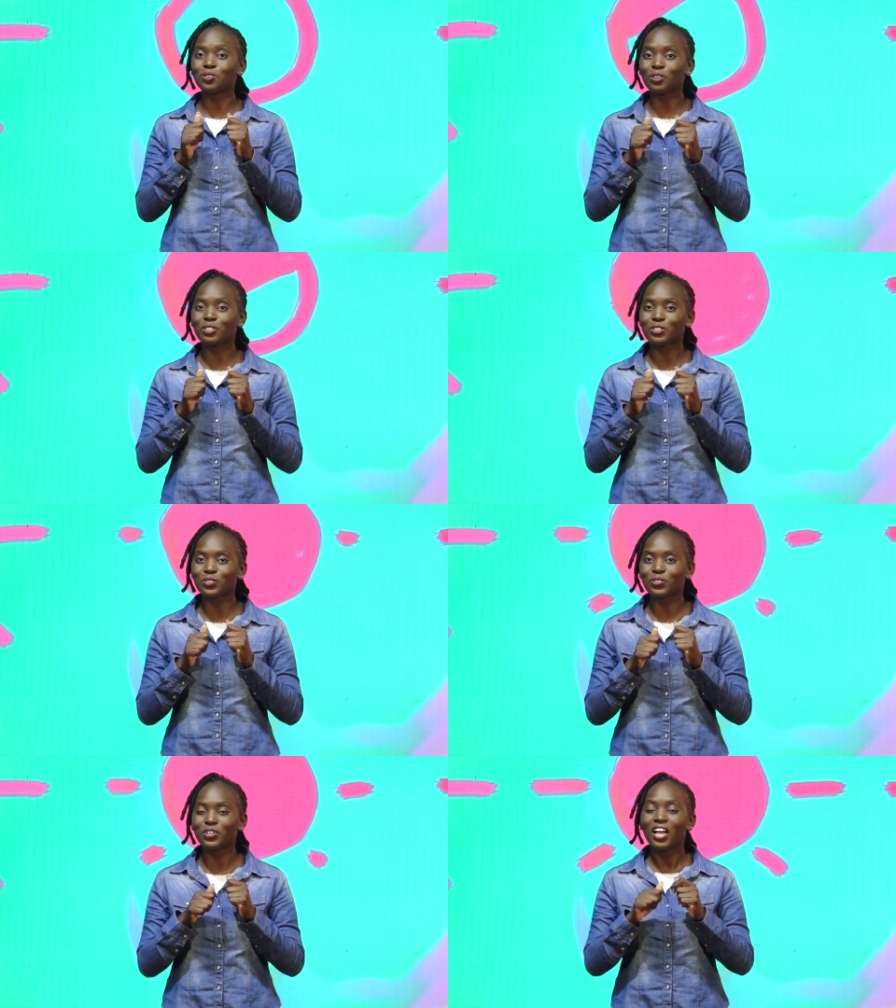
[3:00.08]
told
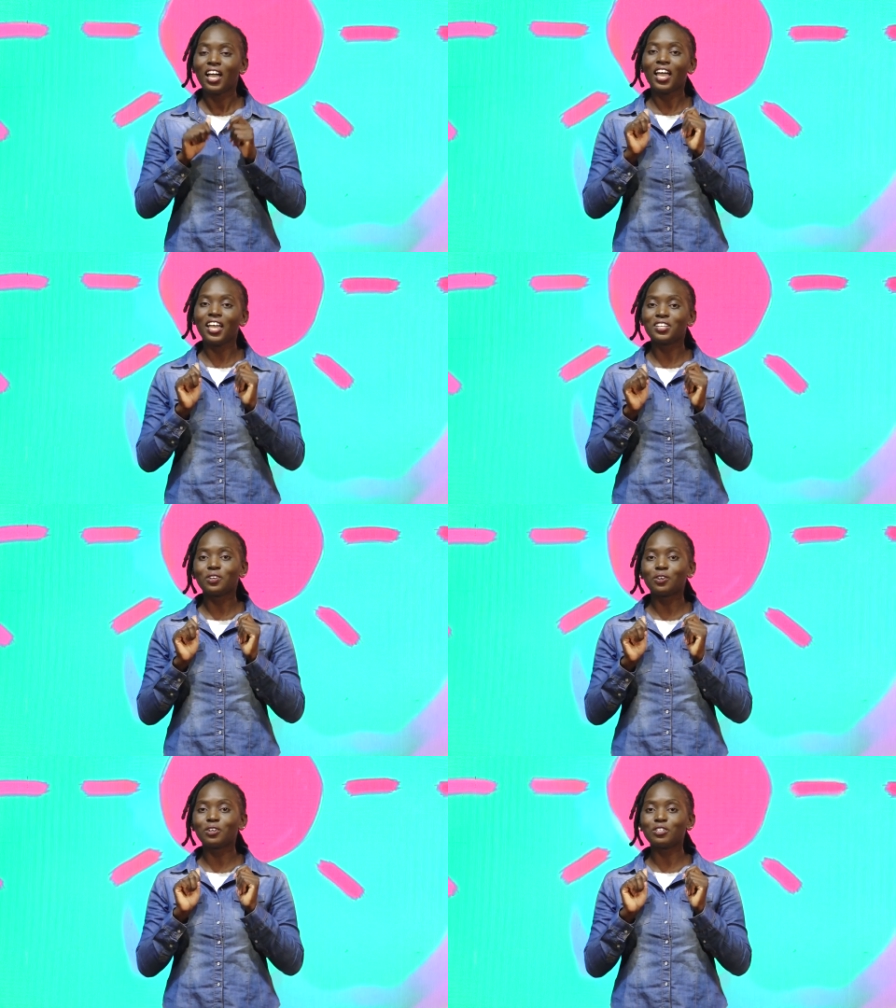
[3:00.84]
you and
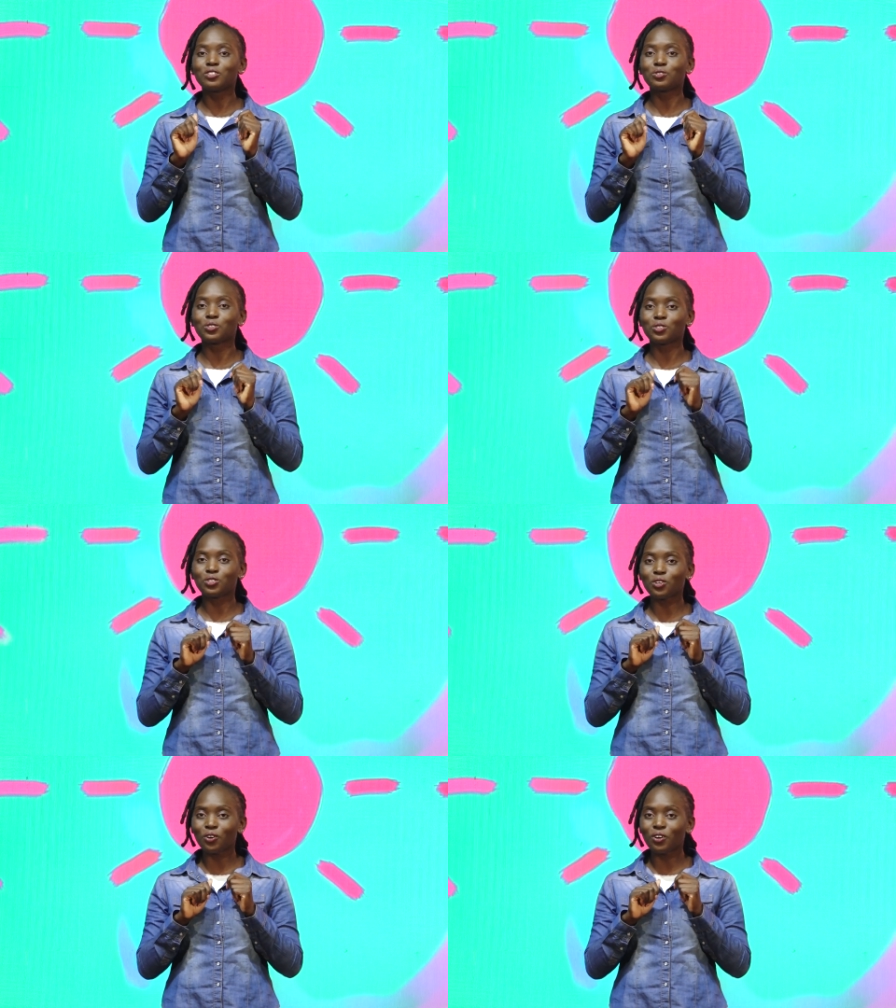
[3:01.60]
you're going to
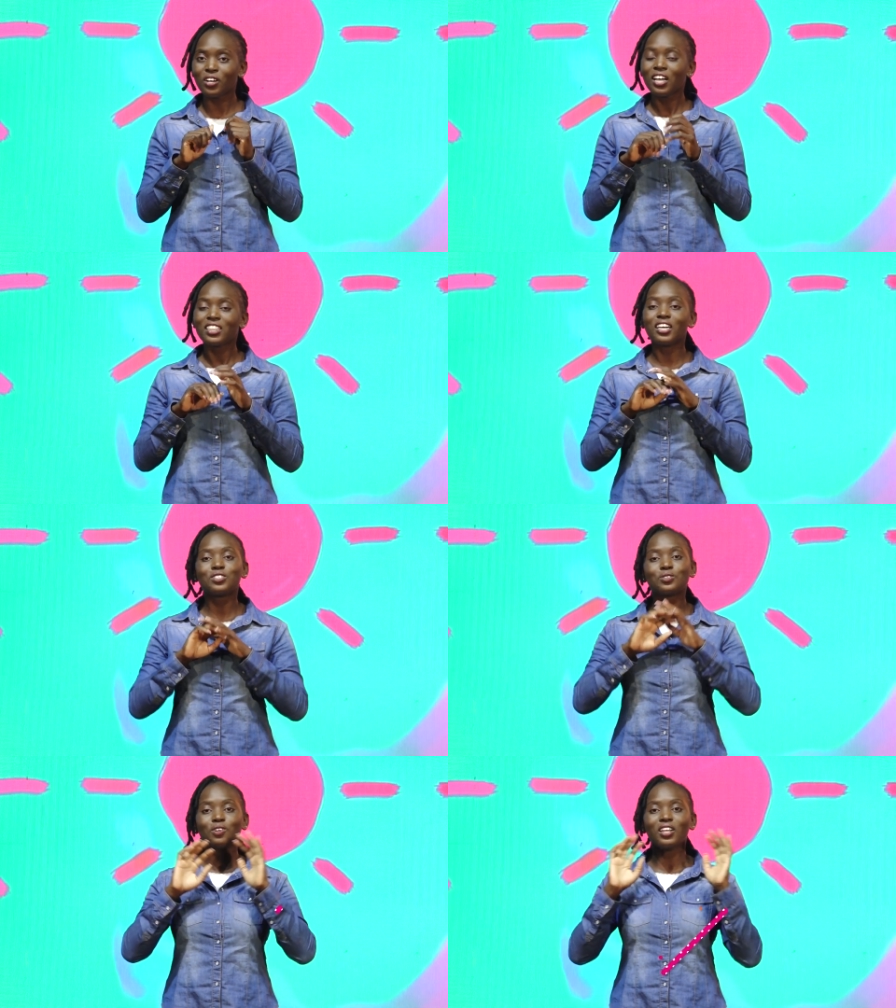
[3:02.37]
show
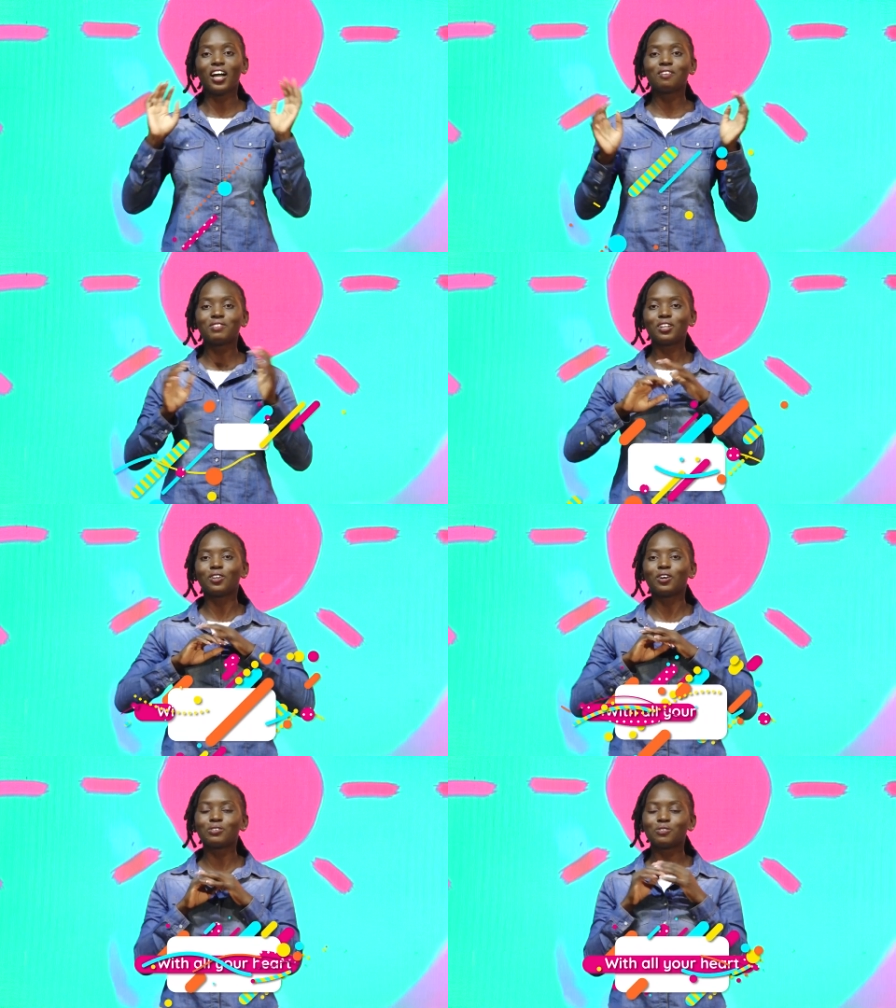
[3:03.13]
that you love the
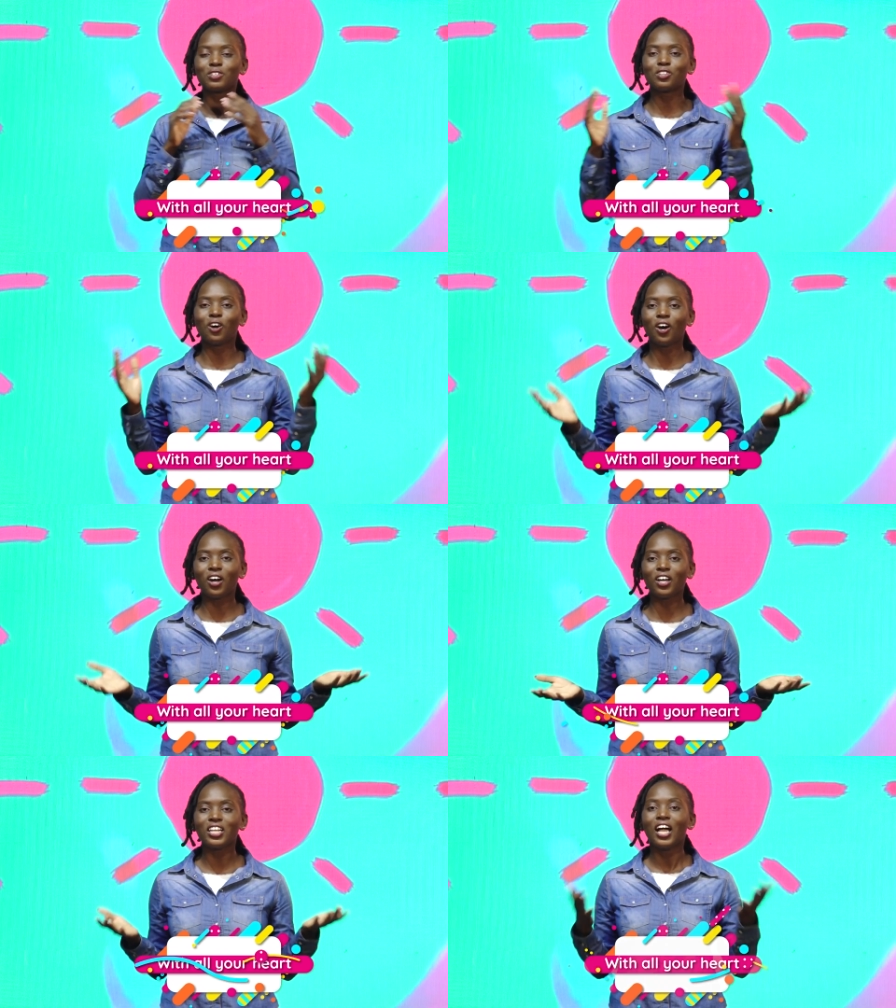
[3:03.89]
Lord with
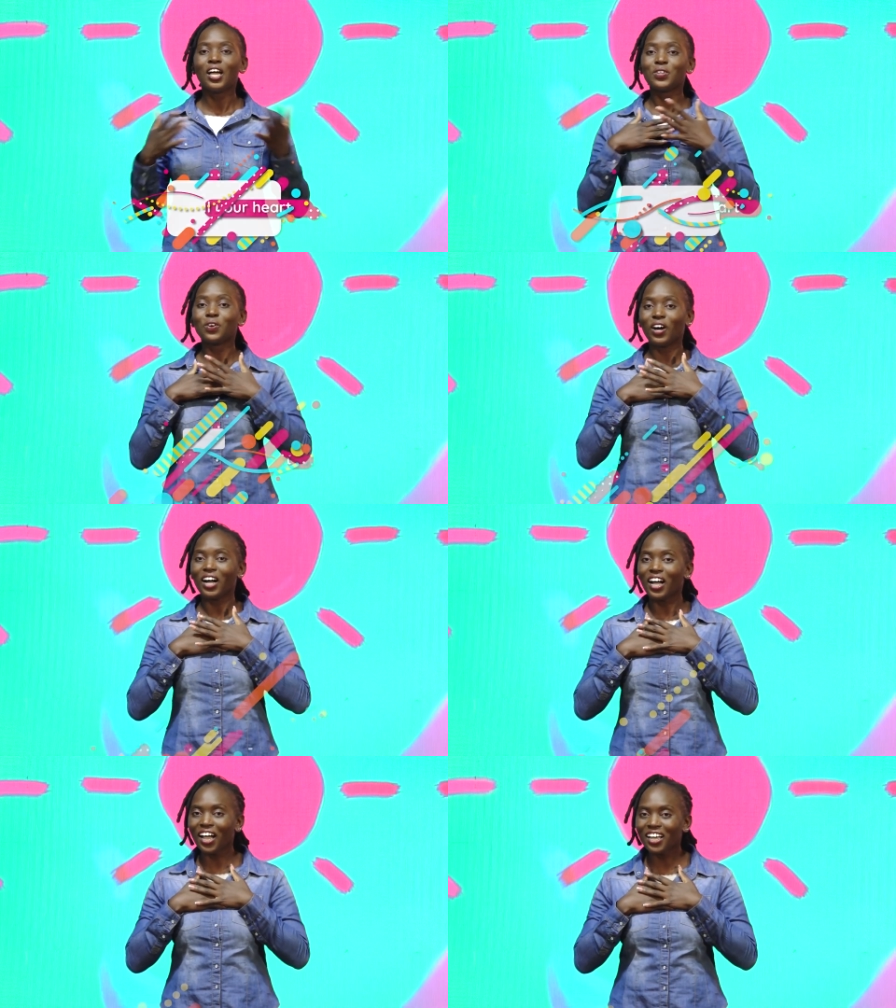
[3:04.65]
all your
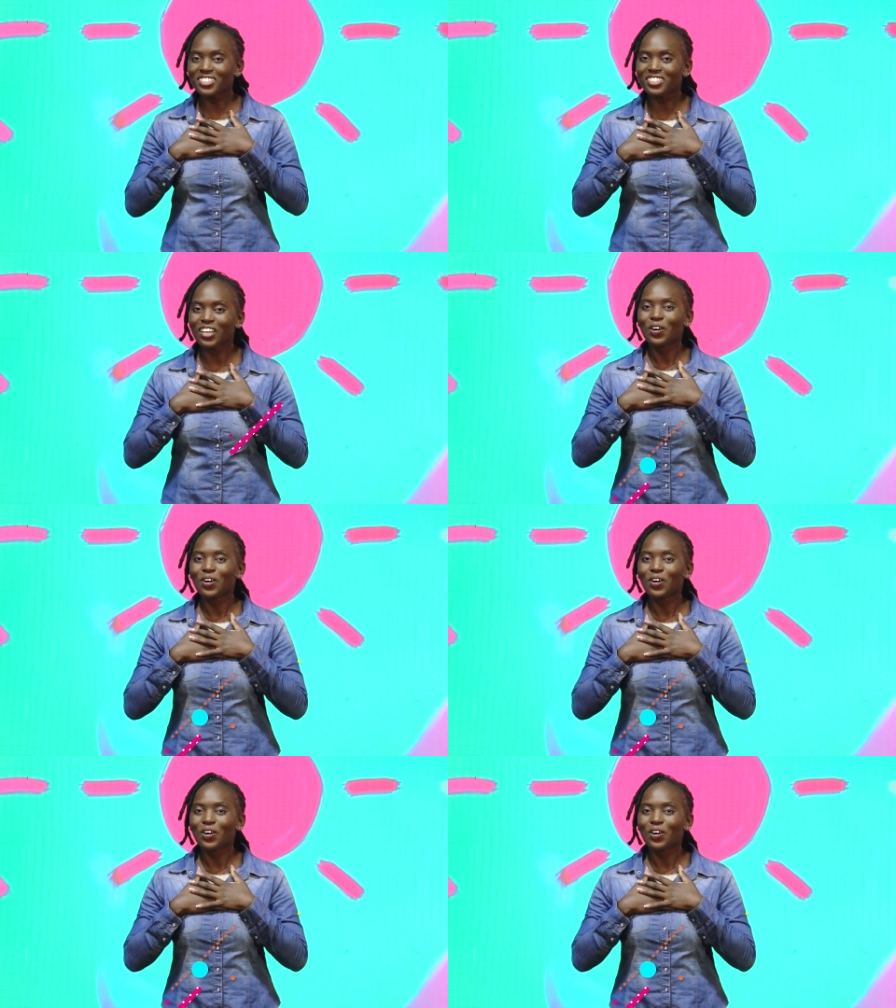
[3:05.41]
heart,